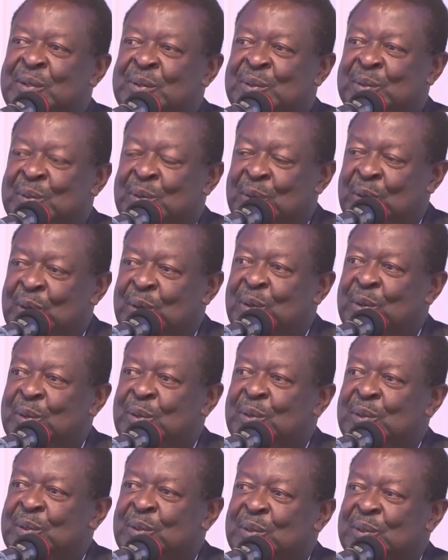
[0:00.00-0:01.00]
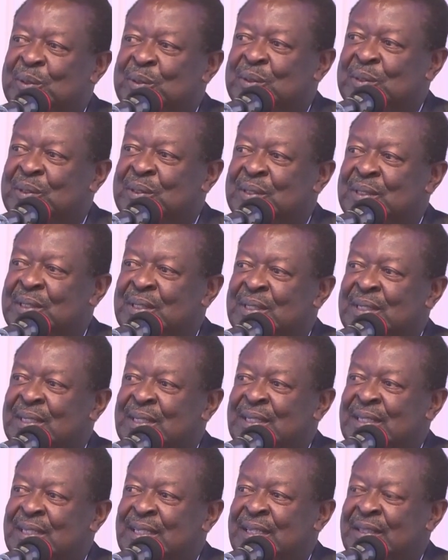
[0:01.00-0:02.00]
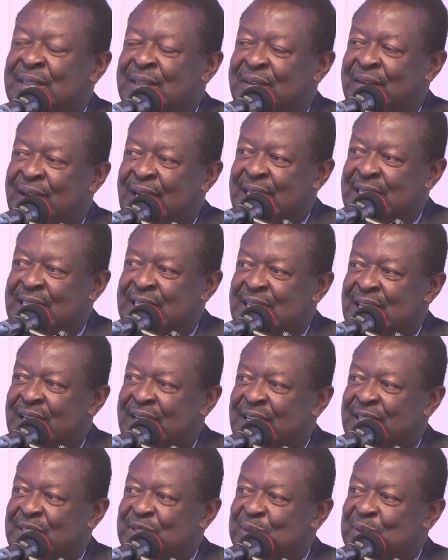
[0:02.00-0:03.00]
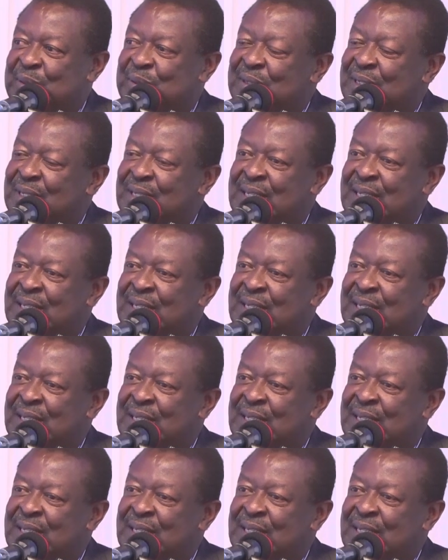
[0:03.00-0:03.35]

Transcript: to go in the right direction,